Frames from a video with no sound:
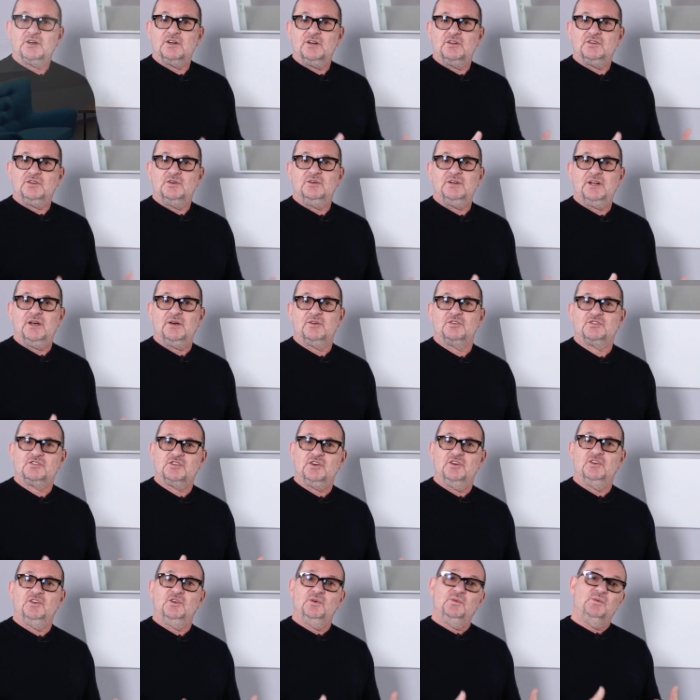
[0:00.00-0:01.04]
I'm going to do now is
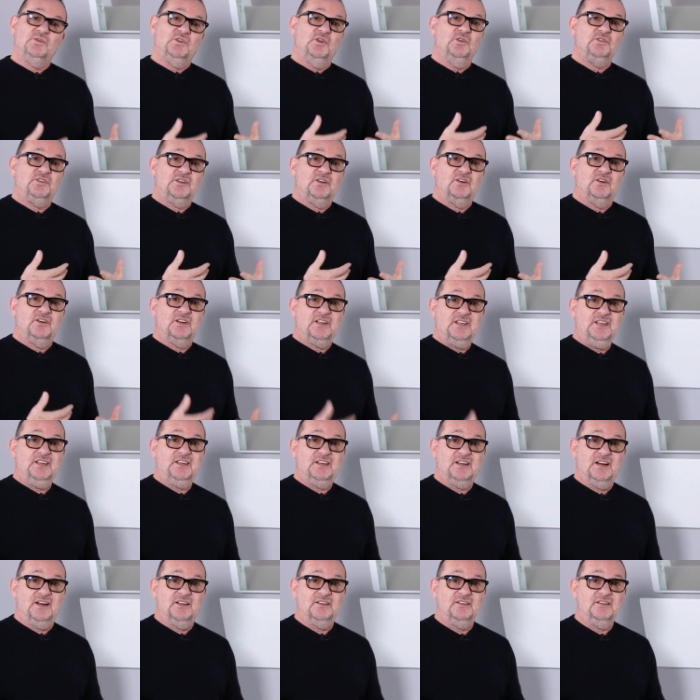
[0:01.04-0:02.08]
show you using our
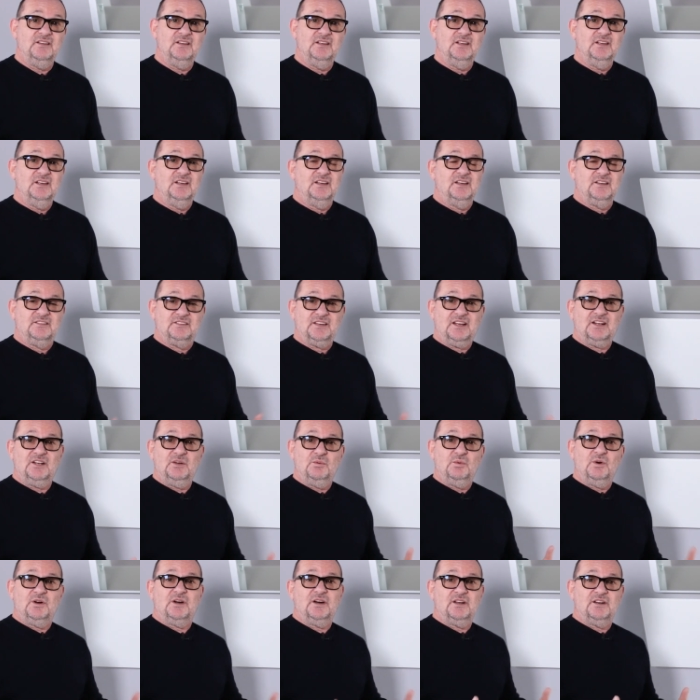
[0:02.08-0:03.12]
heat gun
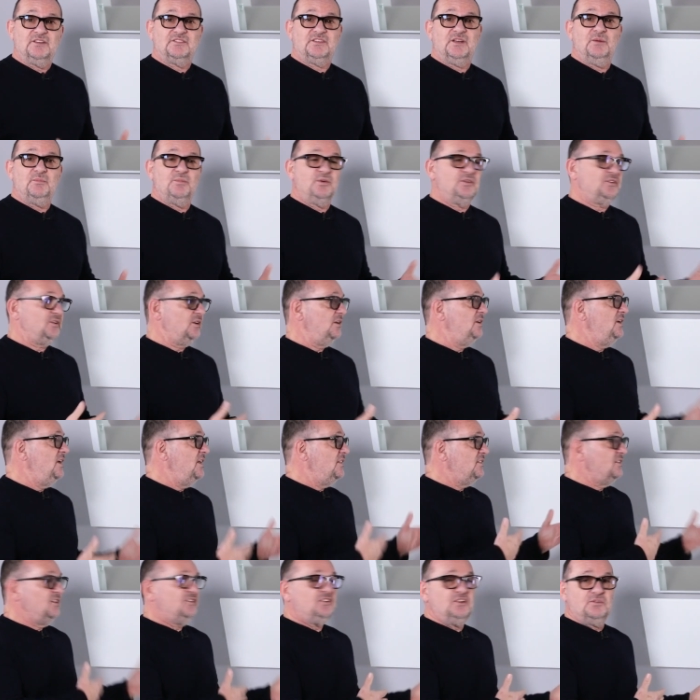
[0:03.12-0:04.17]
exactly what kind of temperature
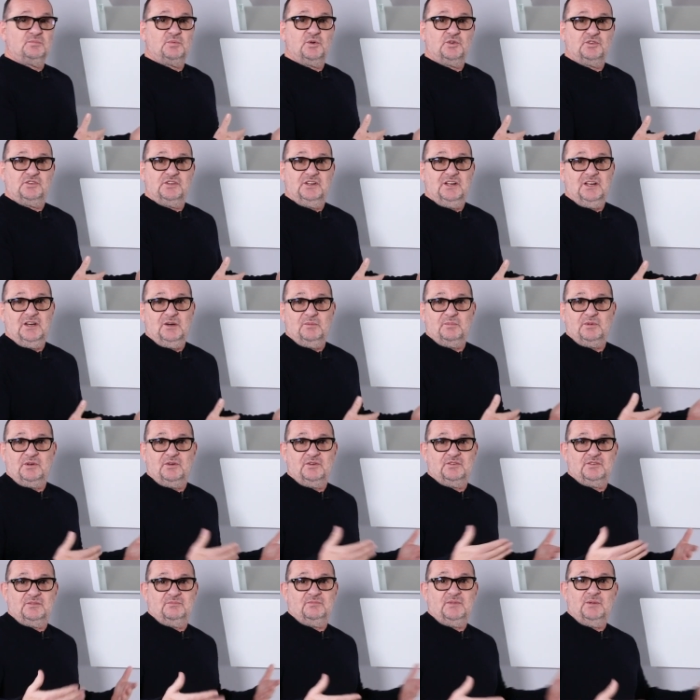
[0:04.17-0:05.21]
this is pushing out
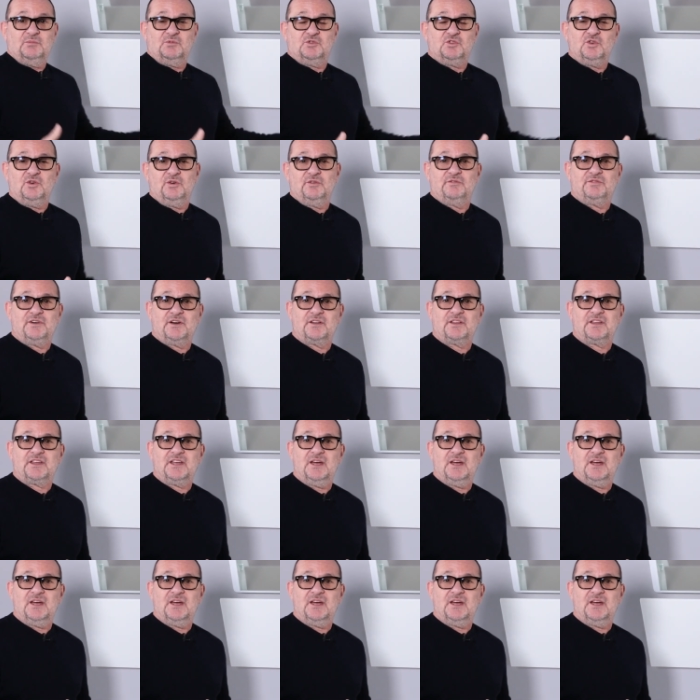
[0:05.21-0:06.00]
because I'm sure in front of the